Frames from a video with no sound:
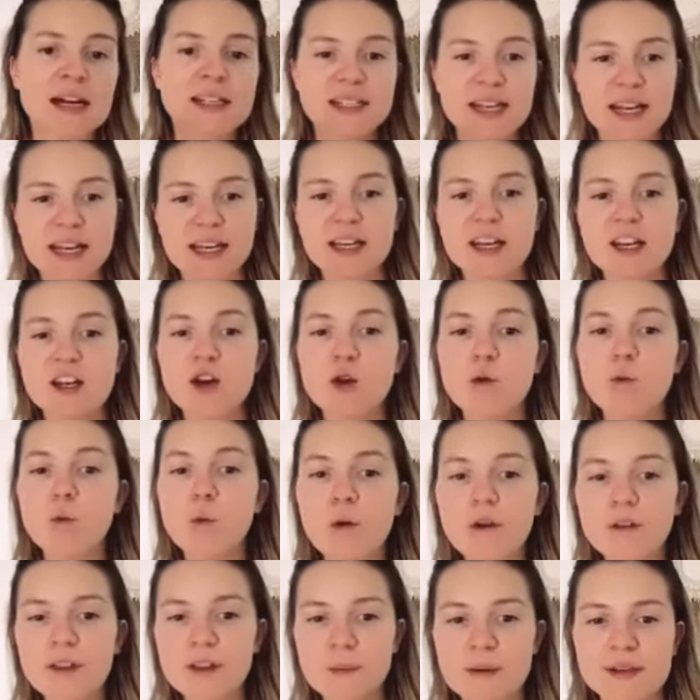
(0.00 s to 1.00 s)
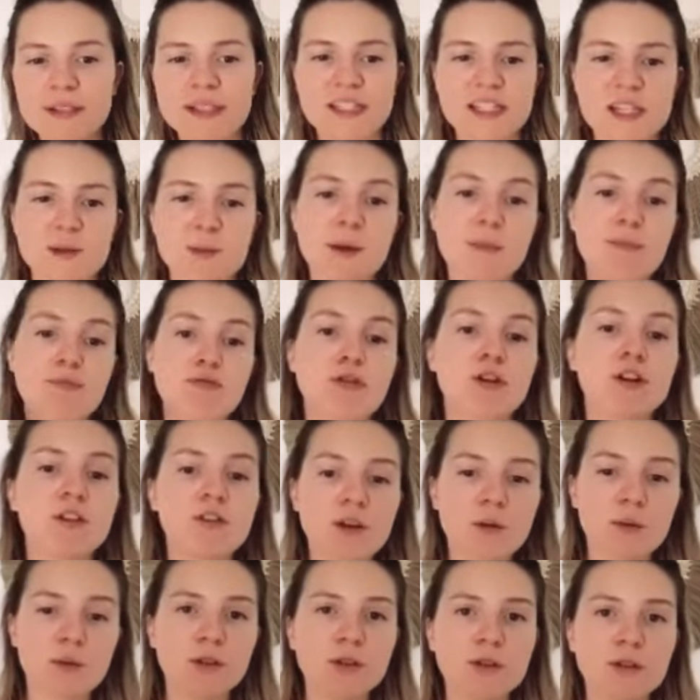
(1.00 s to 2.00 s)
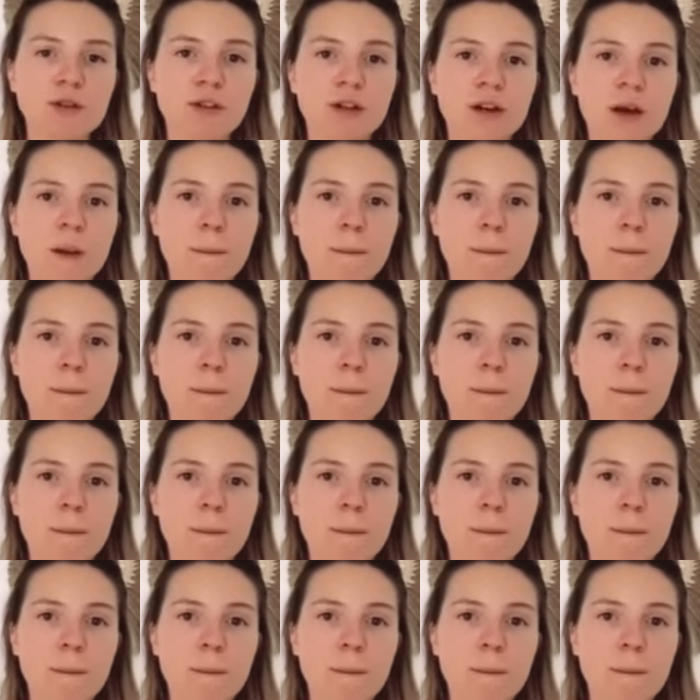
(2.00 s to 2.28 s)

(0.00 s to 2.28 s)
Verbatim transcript: Secondly, you want the business to be profitable,